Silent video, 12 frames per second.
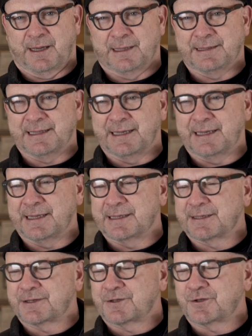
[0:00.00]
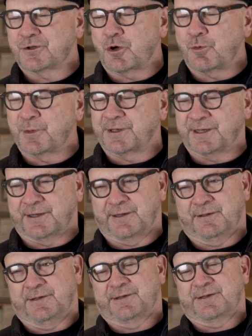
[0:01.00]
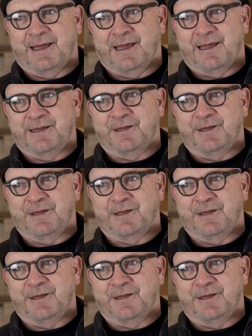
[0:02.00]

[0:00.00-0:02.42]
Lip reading: and Denny is so meticulous.